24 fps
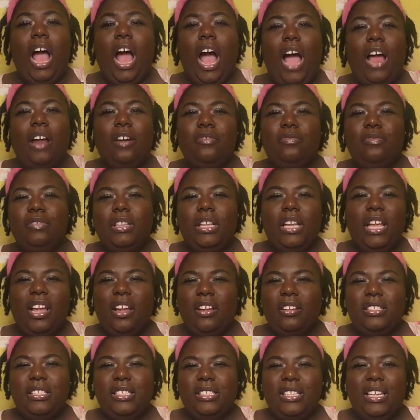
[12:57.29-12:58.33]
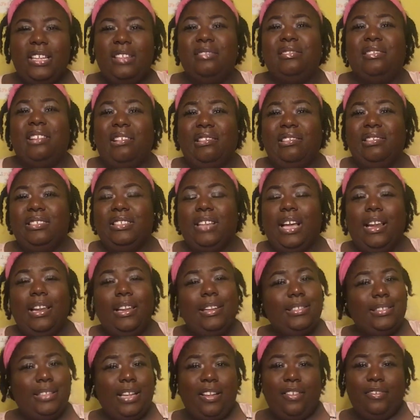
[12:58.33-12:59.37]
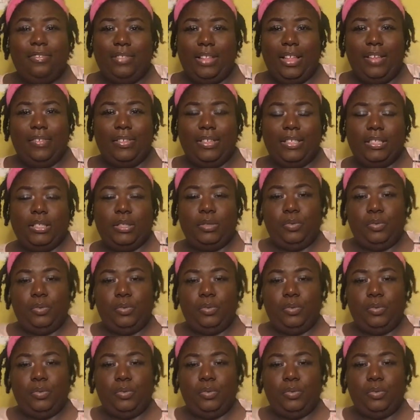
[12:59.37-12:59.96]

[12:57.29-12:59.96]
I don't really care to say scents. I like saying flavors.